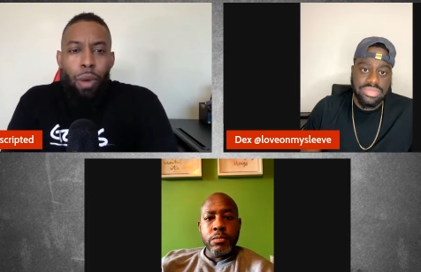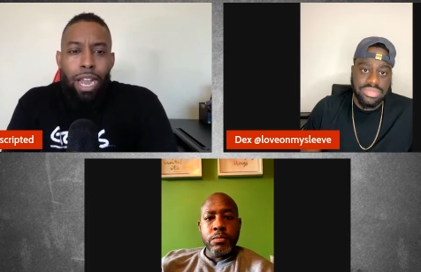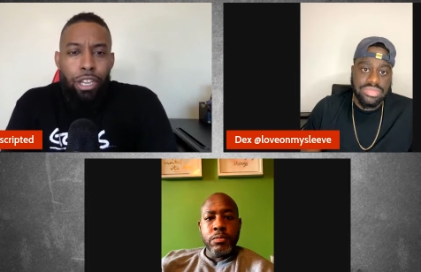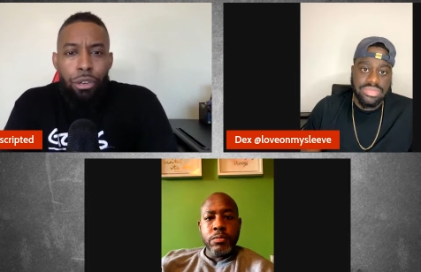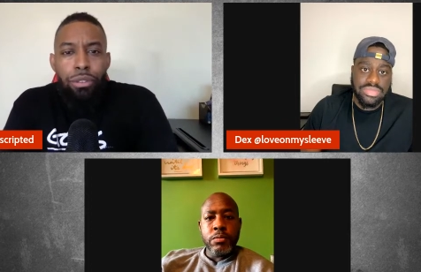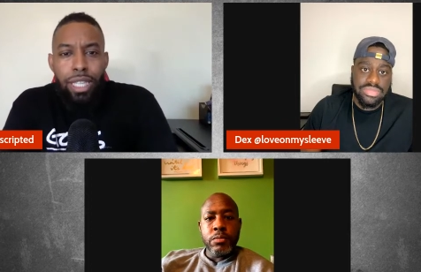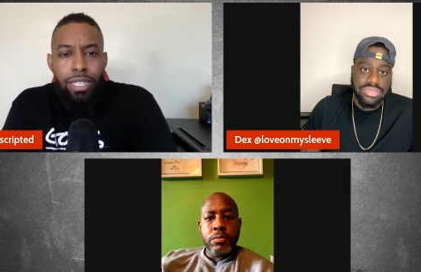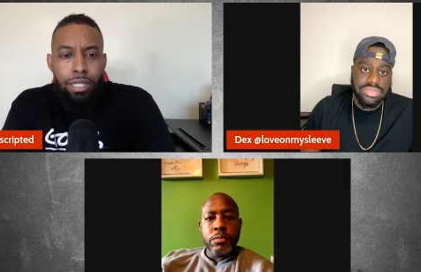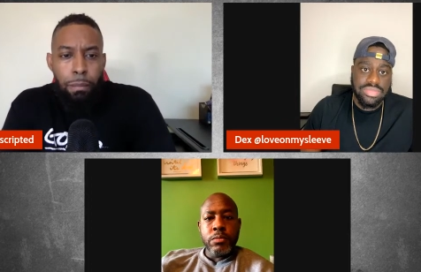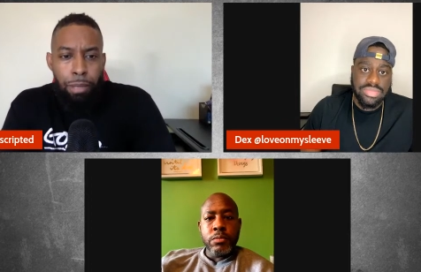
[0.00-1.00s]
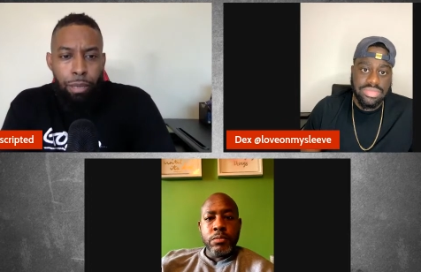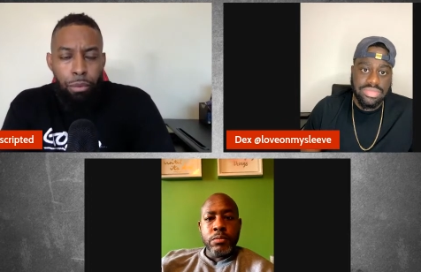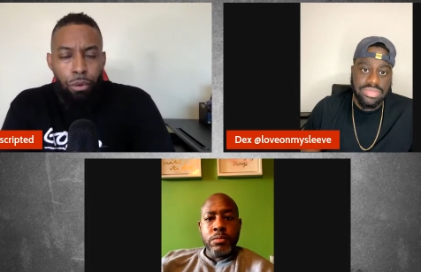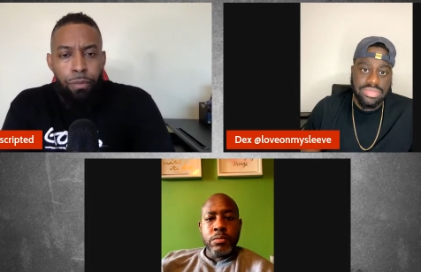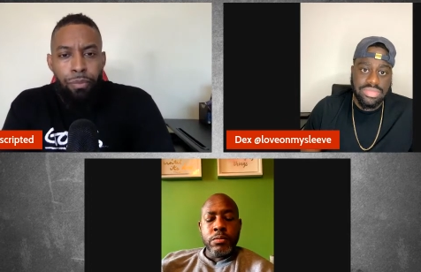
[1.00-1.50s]
Speaker 1: why do you think some
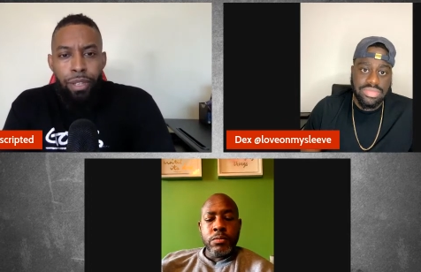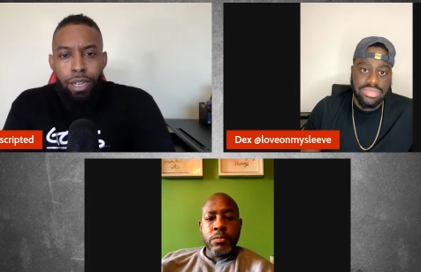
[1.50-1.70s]
people